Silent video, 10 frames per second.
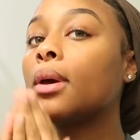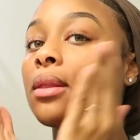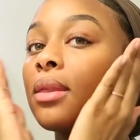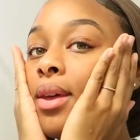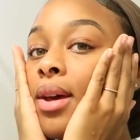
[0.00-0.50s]

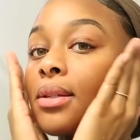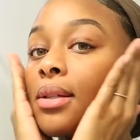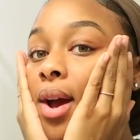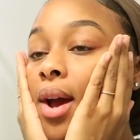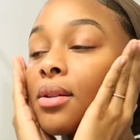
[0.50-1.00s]
and
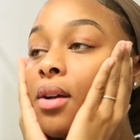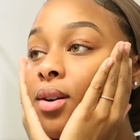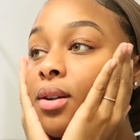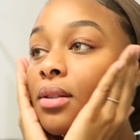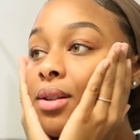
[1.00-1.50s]
this has
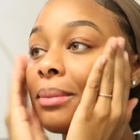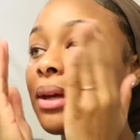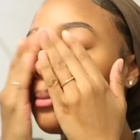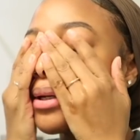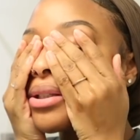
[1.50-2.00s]
honestly
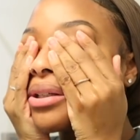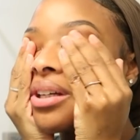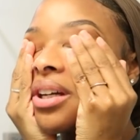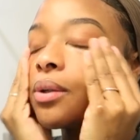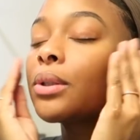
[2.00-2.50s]
made my skincare